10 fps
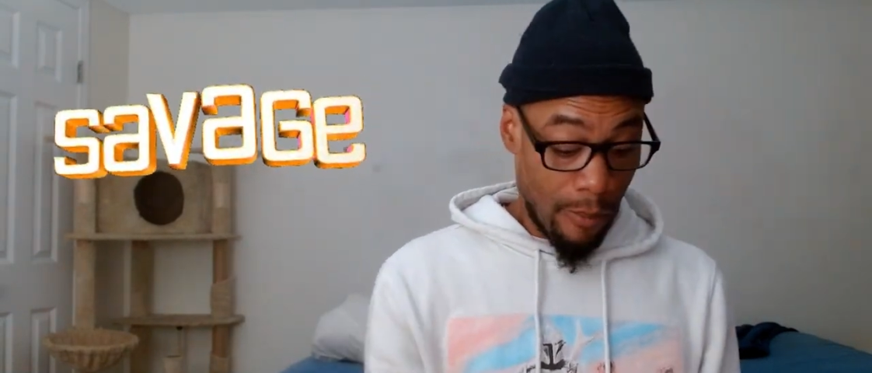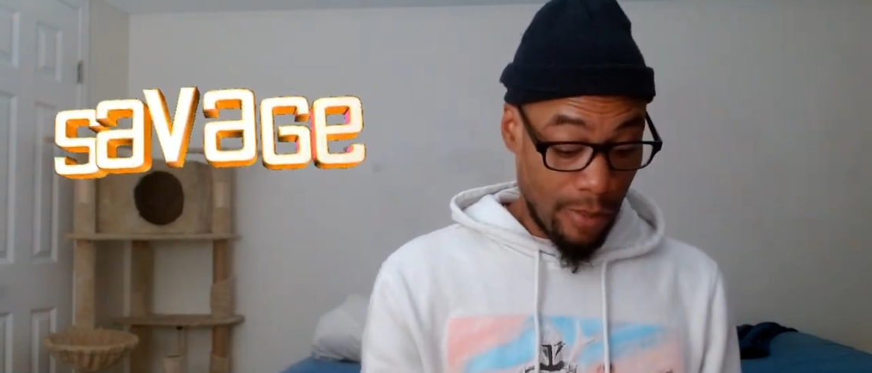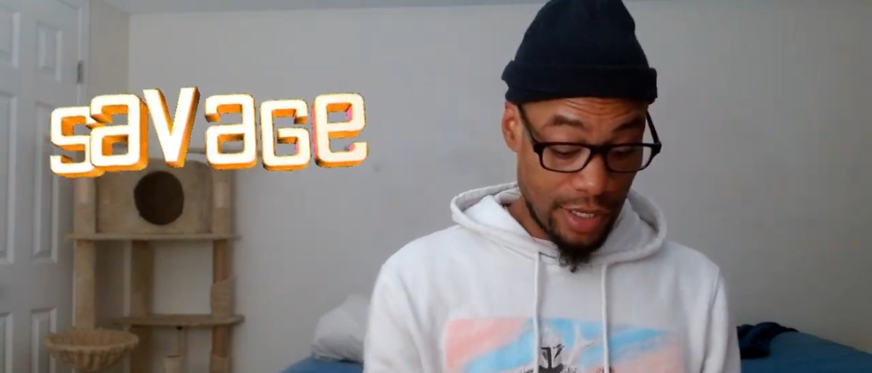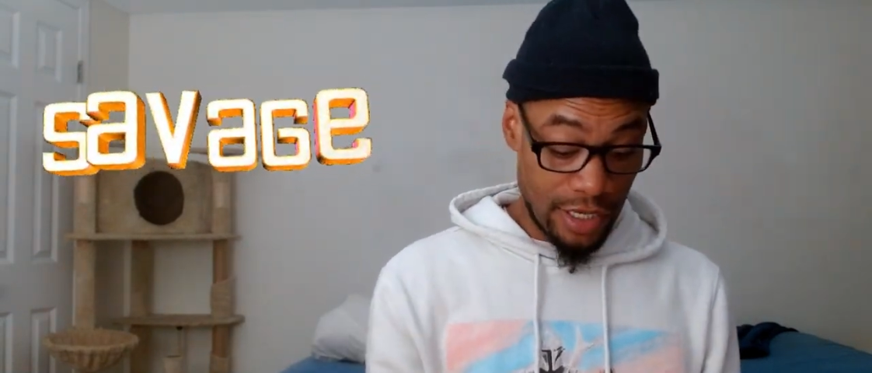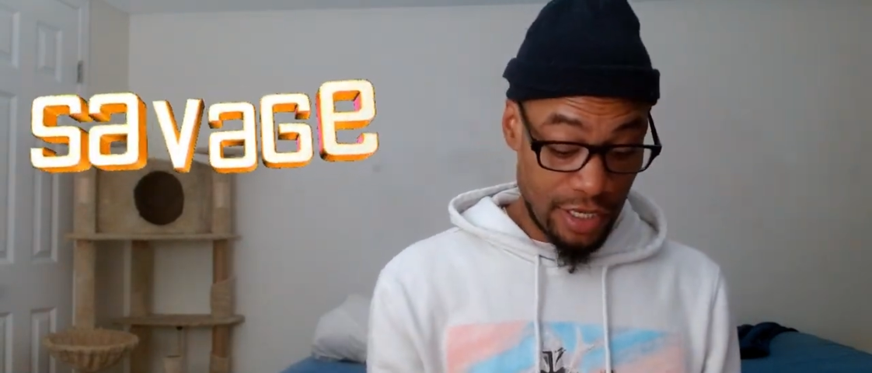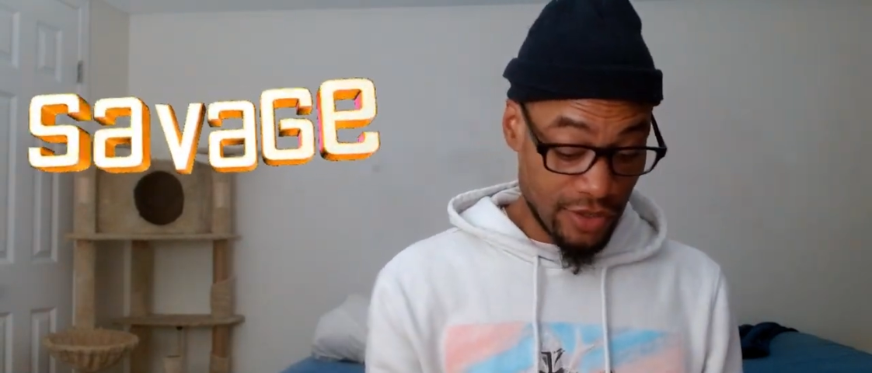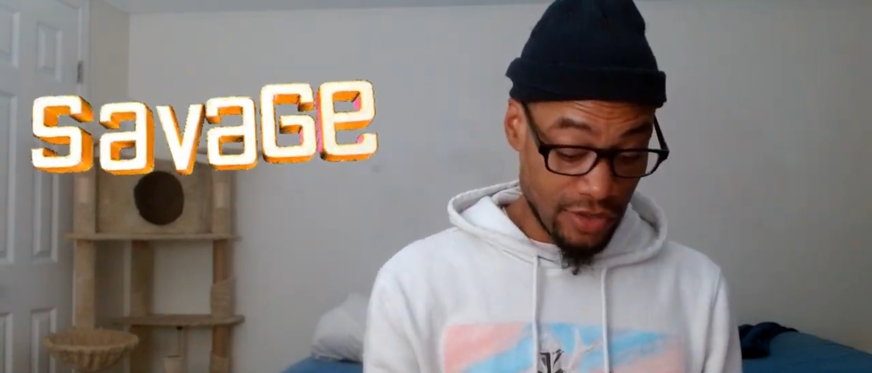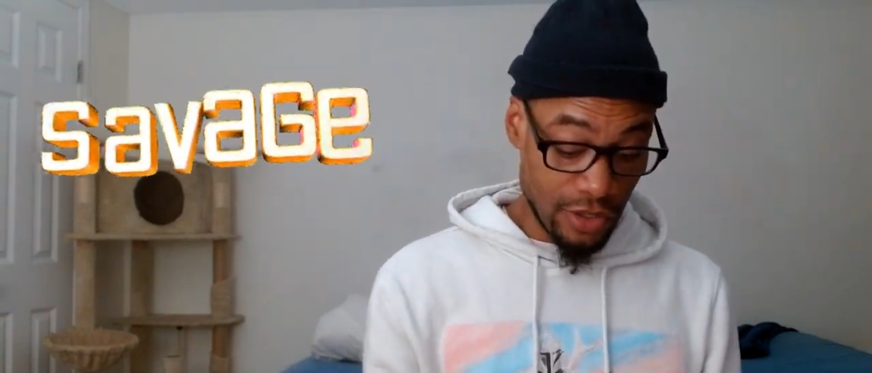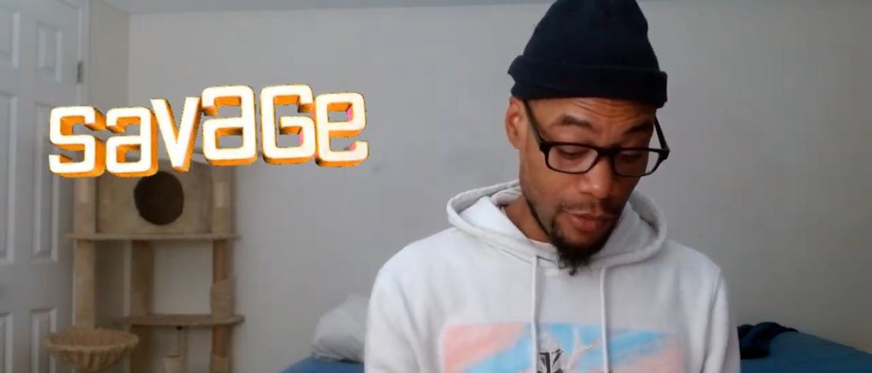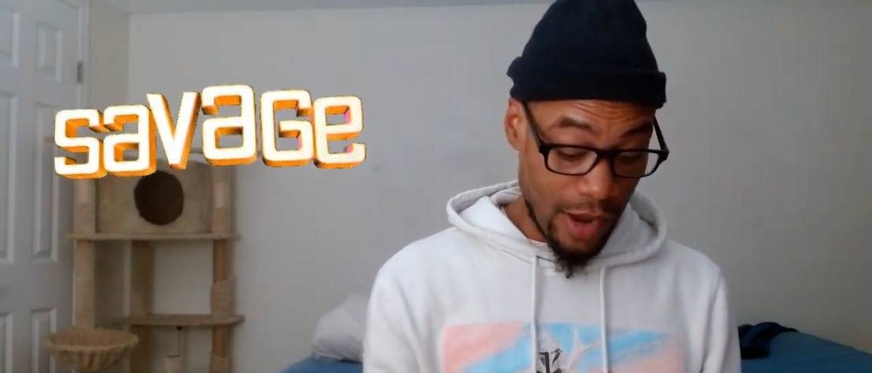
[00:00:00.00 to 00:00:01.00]
But in the
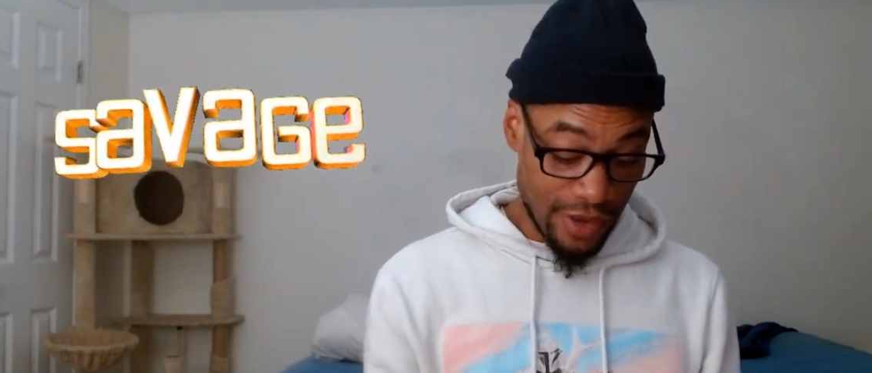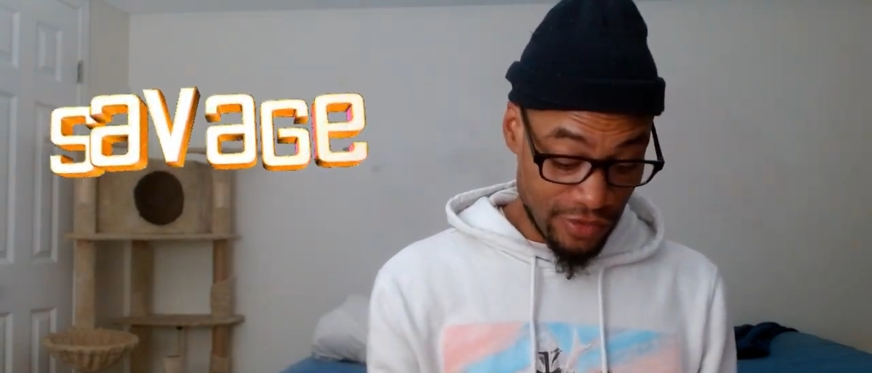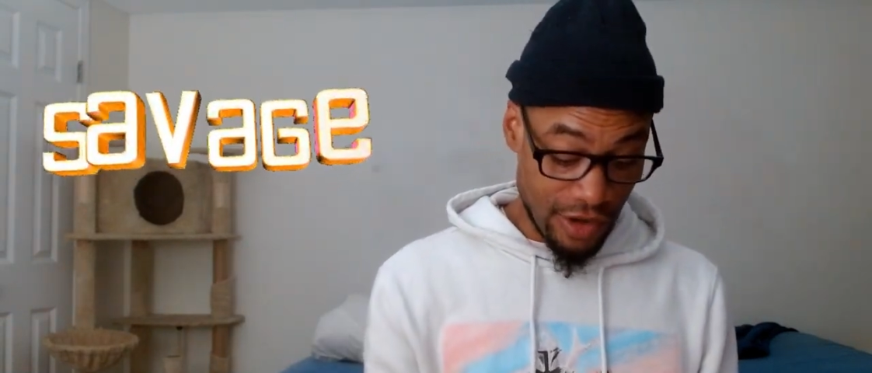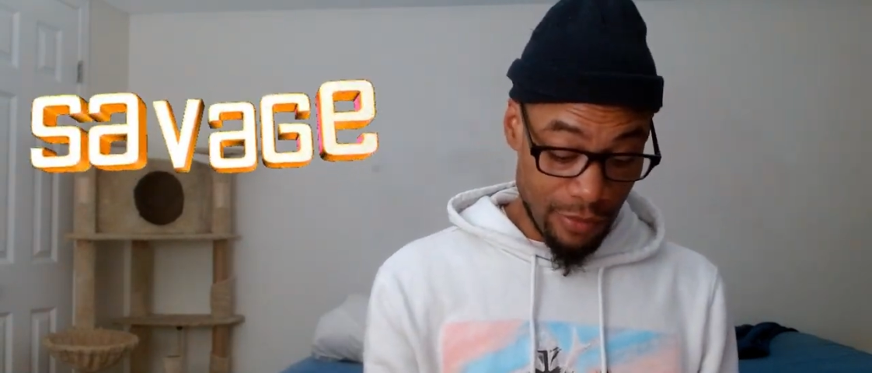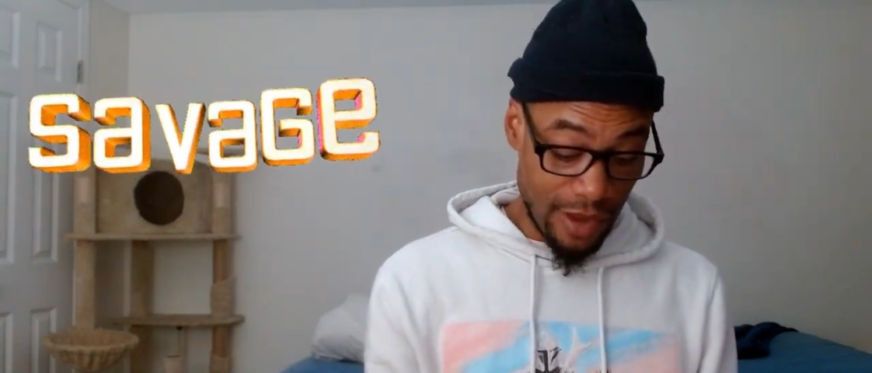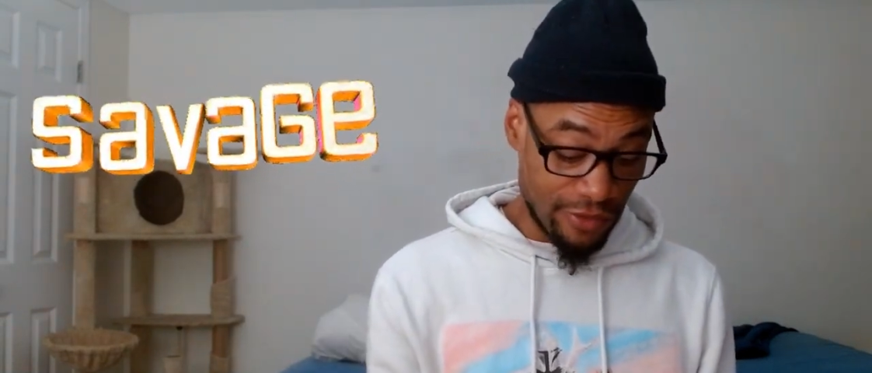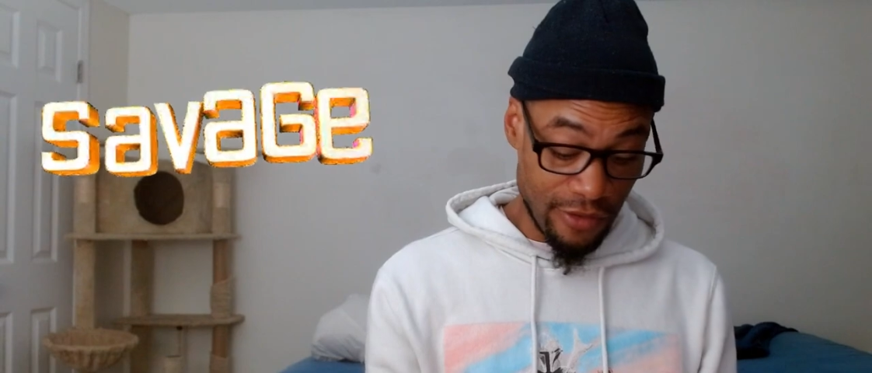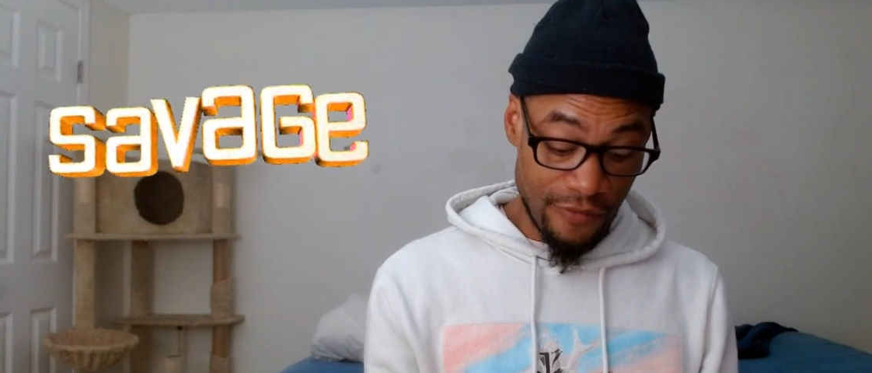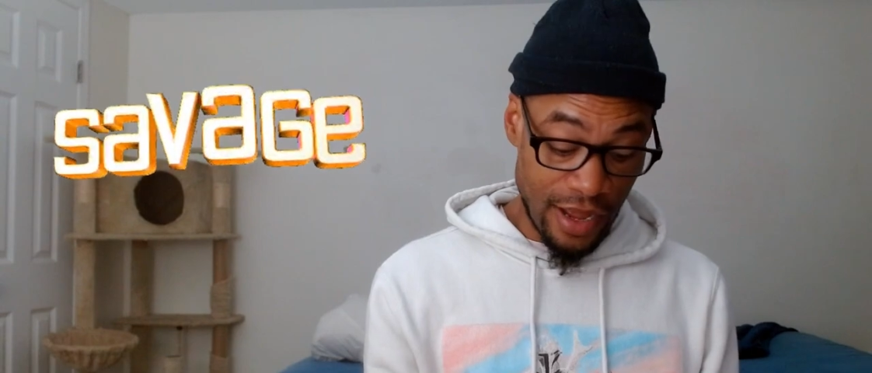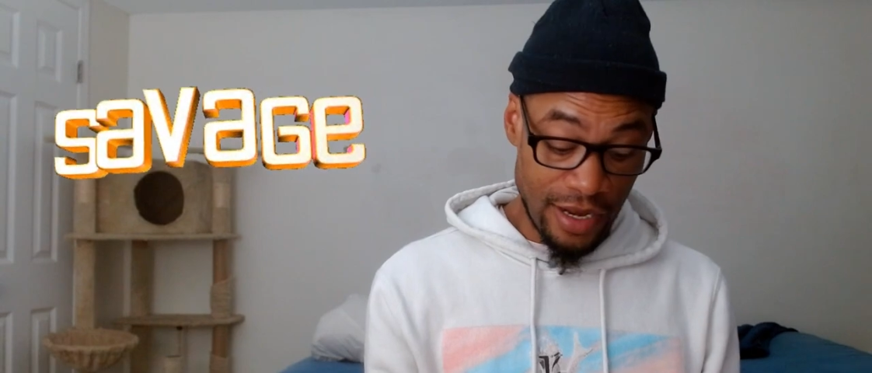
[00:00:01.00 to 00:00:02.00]
distant horizons, everybody's gonna
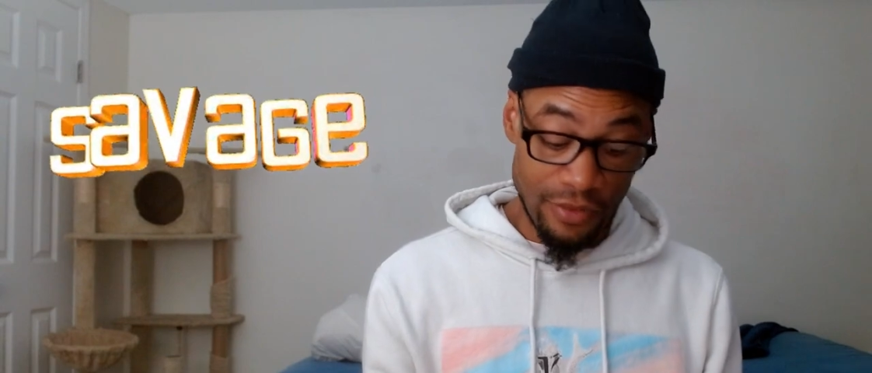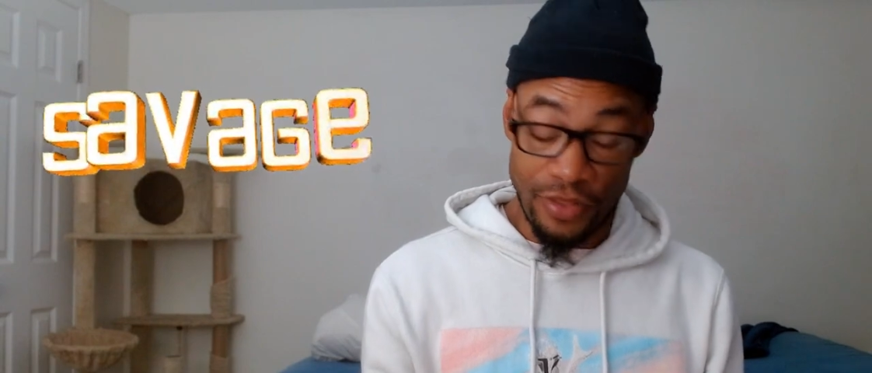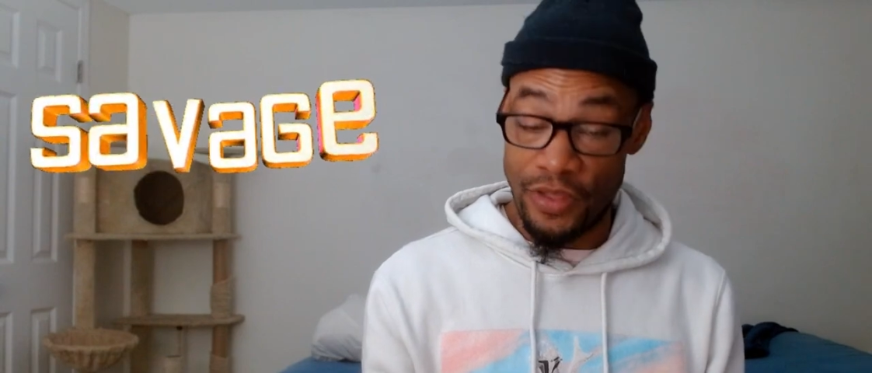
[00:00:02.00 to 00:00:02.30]
find out that